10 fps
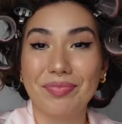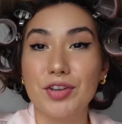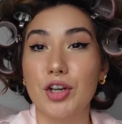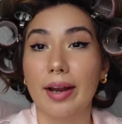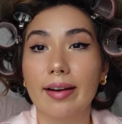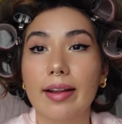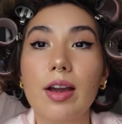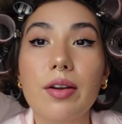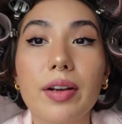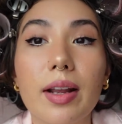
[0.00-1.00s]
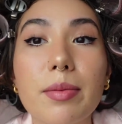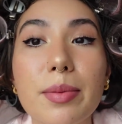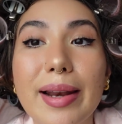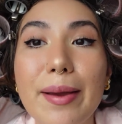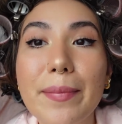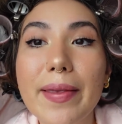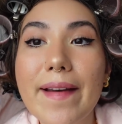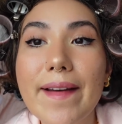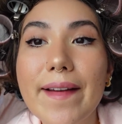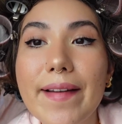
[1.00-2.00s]
gently overlined my lip,
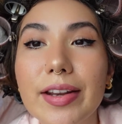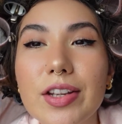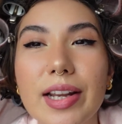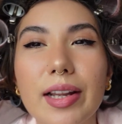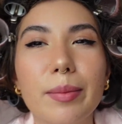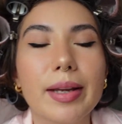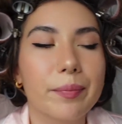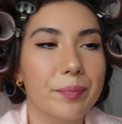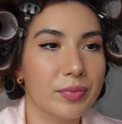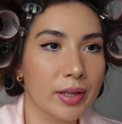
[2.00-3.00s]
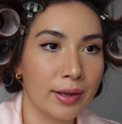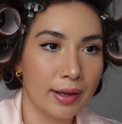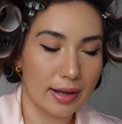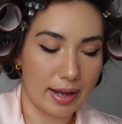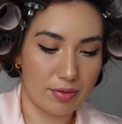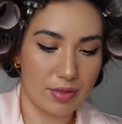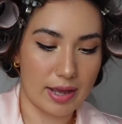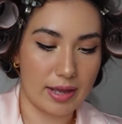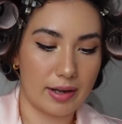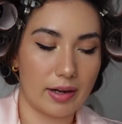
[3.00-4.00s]
just a little bit. And
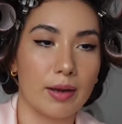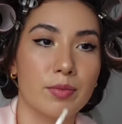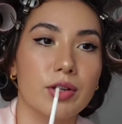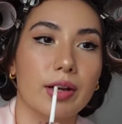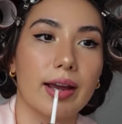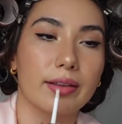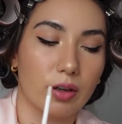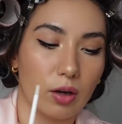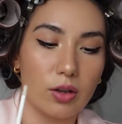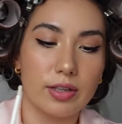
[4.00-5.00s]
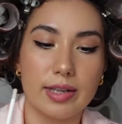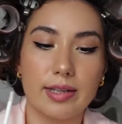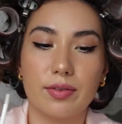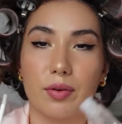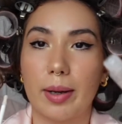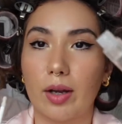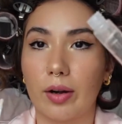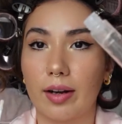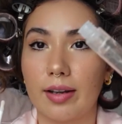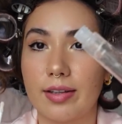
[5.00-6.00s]
then I'm just gonna add the gloss. This is from
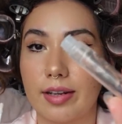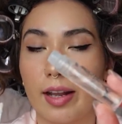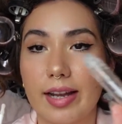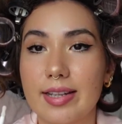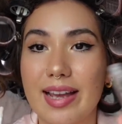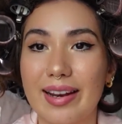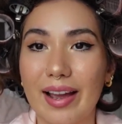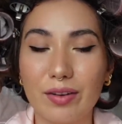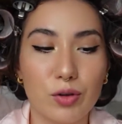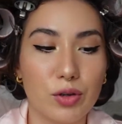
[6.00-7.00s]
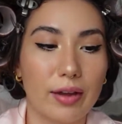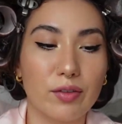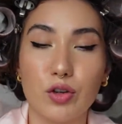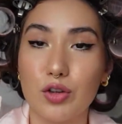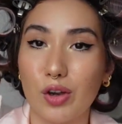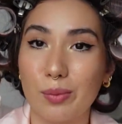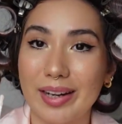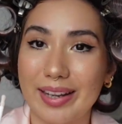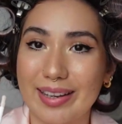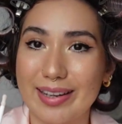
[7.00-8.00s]
Iconic London. Like I said, I've got so
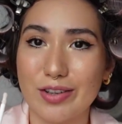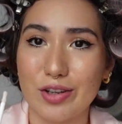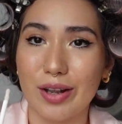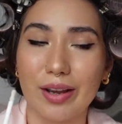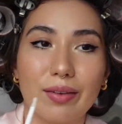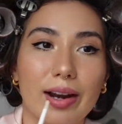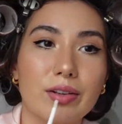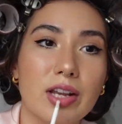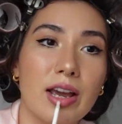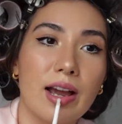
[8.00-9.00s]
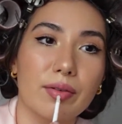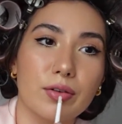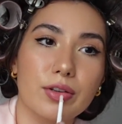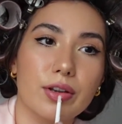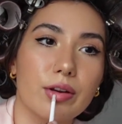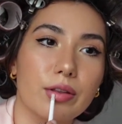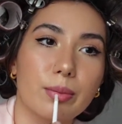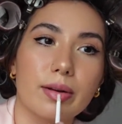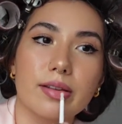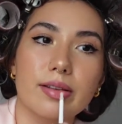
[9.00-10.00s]
many of these just lying around. I've also got the
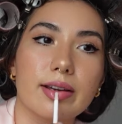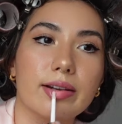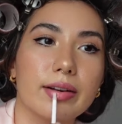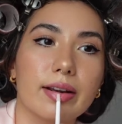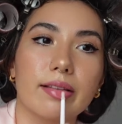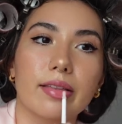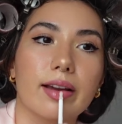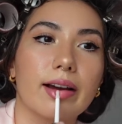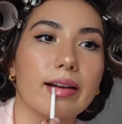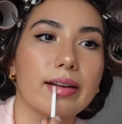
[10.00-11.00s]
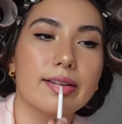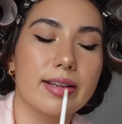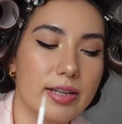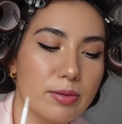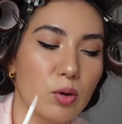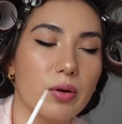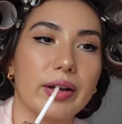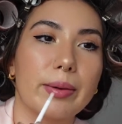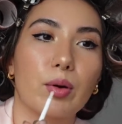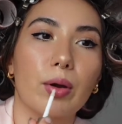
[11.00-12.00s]
ones that are in the colors. This is more of a
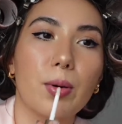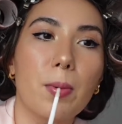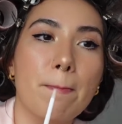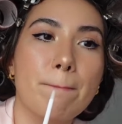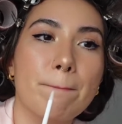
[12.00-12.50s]
lip oil,